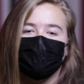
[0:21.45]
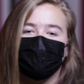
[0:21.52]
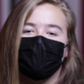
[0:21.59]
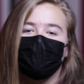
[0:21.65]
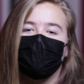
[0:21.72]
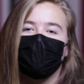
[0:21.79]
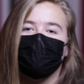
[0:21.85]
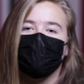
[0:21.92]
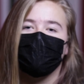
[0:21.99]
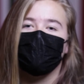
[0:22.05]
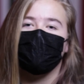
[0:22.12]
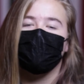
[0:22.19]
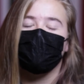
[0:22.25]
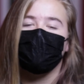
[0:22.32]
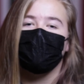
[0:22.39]
food
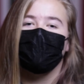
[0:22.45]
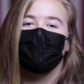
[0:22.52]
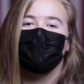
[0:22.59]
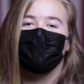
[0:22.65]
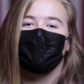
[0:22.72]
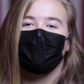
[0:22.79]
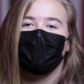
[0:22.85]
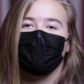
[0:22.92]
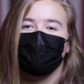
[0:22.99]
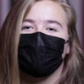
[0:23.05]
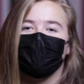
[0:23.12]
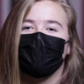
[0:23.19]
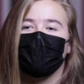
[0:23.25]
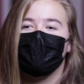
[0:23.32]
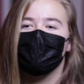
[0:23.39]
restaurant, and a few
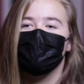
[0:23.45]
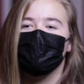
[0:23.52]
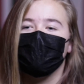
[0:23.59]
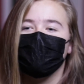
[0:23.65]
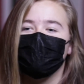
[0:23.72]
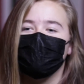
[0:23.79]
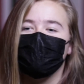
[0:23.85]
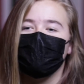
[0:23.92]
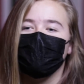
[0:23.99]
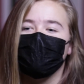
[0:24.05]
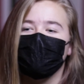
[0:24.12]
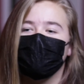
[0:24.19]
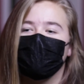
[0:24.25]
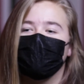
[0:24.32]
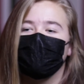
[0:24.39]
kids got sick.
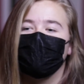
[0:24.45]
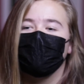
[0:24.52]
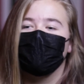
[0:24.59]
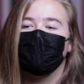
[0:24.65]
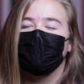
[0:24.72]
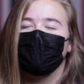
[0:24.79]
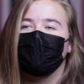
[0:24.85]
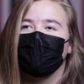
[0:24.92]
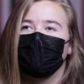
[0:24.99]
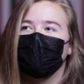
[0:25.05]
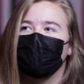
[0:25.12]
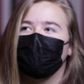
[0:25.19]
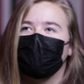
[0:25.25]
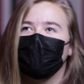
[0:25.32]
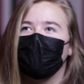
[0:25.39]
And
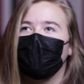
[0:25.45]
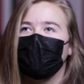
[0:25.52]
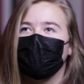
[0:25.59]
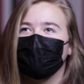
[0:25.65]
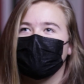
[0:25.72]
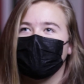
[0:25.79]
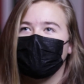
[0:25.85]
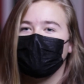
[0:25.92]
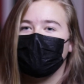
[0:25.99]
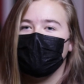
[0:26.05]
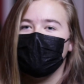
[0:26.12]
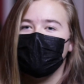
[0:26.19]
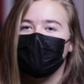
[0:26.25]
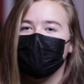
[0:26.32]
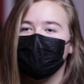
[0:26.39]
then a few days later, I
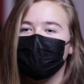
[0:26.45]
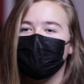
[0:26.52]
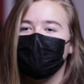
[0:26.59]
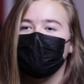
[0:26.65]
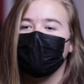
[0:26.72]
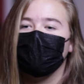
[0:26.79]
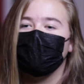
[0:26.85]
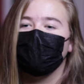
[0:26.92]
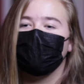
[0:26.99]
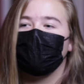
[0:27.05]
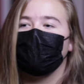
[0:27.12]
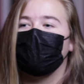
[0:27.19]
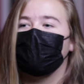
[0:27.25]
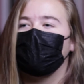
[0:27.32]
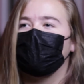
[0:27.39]
got sick,
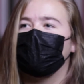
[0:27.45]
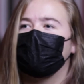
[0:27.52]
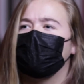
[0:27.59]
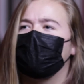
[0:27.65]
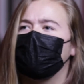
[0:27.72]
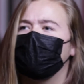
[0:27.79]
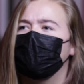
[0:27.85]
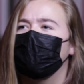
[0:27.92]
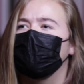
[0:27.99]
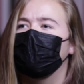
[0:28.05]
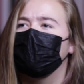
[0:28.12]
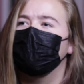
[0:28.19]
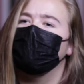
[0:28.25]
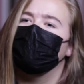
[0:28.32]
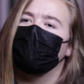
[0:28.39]
and
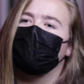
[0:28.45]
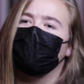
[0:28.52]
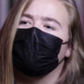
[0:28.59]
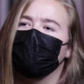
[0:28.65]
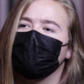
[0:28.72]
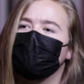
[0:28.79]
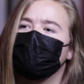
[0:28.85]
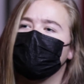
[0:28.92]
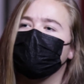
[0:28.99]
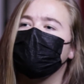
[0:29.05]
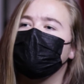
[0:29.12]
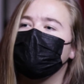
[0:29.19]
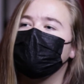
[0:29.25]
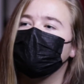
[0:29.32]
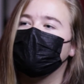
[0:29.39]
the first
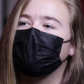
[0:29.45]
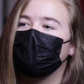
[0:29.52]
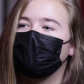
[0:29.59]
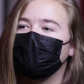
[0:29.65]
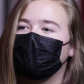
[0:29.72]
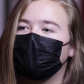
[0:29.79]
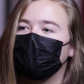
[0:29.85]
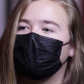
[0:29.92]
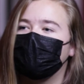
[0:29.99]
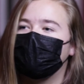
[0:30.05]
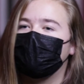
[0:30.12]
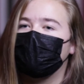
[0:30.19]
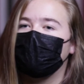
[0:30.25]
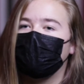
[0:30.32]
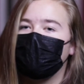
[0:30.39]
symptoms were
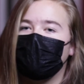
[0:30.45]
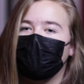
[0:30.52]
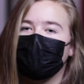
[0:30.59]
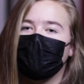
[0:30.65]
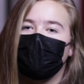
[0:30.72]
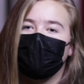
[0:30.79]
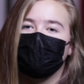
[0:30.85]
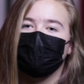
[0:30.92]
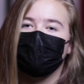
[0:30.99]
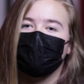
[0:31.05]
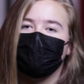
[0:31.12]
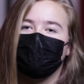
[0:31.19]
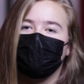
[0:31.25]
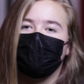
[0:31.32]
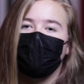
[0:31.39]
throwing up
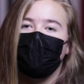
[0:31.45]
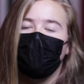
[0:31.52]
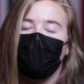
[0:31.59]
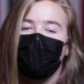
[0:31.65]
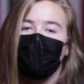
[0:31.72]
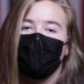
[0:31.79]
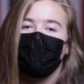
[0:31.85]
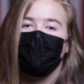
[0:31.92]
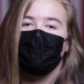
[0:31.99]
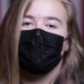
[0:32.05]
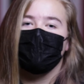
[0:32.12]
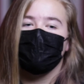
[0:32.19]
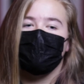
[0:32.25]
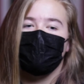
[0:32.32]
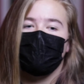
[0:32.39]
constantly.
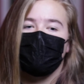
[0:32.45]
So